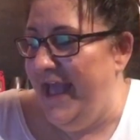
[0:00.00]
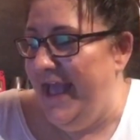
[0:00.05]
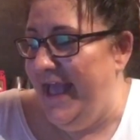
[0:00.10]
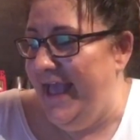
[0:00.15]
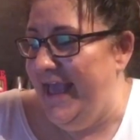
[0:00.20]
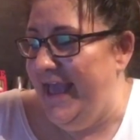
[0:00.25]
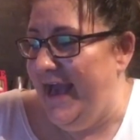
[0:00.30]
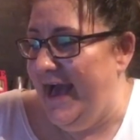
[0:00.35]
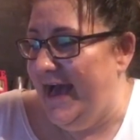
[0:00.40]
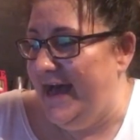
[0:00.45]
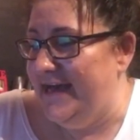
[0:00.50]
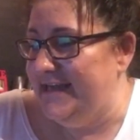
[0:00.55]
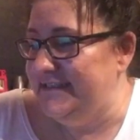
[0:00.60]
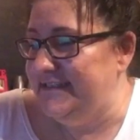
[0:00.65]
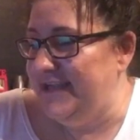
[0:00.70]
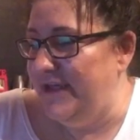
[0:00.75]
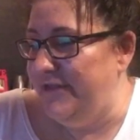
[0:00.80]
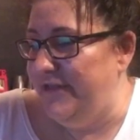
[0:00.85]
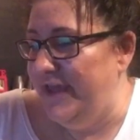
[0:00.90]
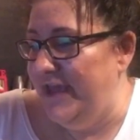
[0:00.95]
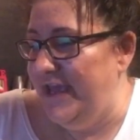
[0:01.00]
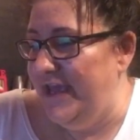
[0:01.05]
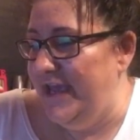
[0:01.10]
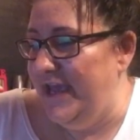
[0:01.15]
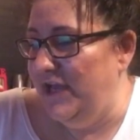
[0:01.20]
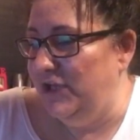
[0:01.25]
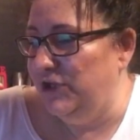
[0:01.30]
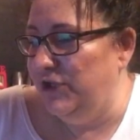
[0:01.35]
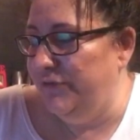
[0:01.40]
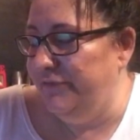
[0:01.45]
He has
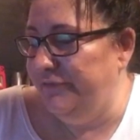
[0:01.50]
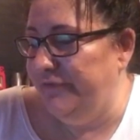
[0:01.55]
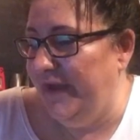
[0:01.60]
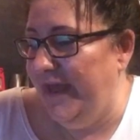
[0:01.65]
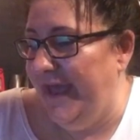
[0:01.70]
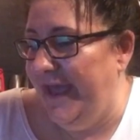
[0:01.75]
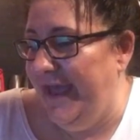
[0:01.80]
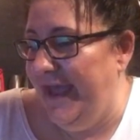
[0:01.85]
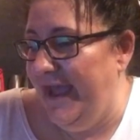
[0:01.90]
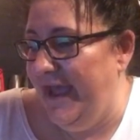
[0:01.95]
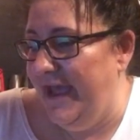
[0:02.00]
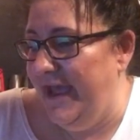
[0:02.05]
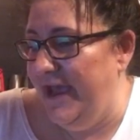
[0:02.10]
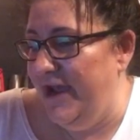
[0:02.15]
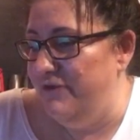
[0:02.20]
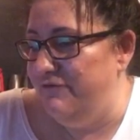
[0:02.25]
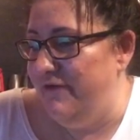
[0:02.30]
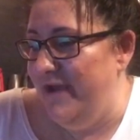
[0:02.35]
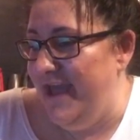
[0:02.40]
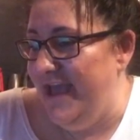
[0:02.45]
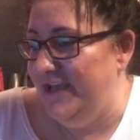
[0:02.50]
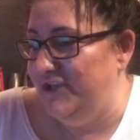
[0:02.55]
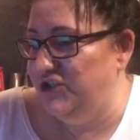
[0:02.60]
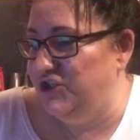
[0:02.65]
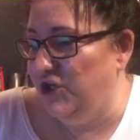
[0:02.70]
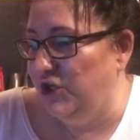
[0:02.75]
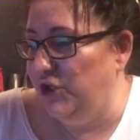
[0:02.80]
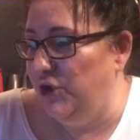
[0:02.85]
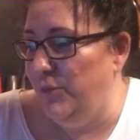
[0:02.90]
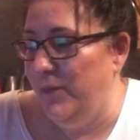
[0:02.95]
the lovely uh,
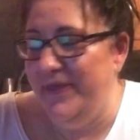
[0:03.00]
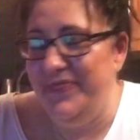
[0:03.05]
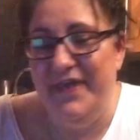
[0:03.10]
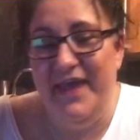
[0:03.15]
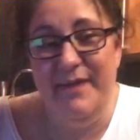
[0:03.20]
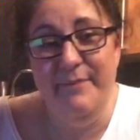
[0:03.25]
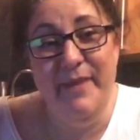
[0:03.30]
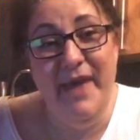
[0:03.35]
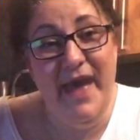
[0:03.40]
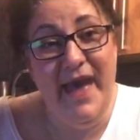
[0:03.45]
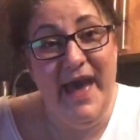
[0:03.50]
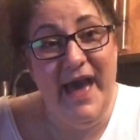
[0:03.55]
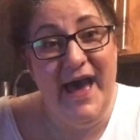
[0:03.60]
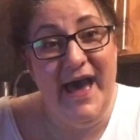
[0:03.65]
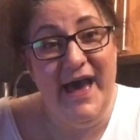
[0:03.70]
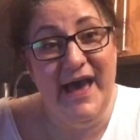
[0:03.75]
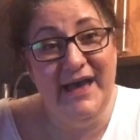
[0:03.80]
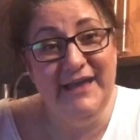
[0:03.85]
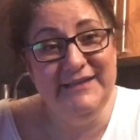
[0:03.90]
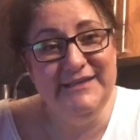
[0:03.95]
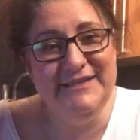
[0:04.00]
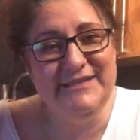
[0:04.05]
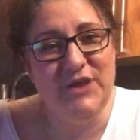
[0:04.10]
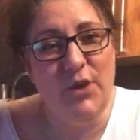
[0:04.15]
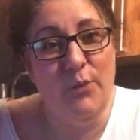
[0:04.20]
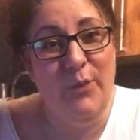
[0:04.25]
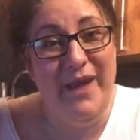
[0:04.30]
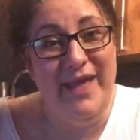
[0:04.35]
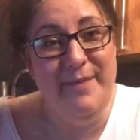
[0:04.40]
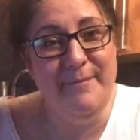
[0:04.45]
Rachel with him and
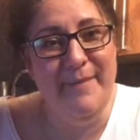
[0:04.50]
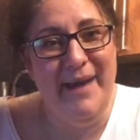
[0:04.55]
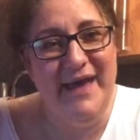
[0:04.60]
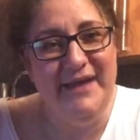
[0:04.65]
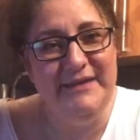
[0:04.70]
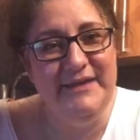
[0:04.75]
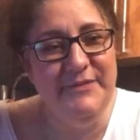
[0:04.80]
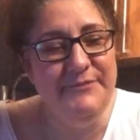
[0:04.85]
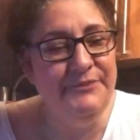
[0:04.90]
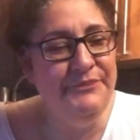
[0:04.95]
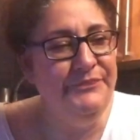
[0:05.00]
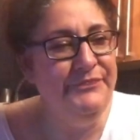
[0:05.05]
Wingman.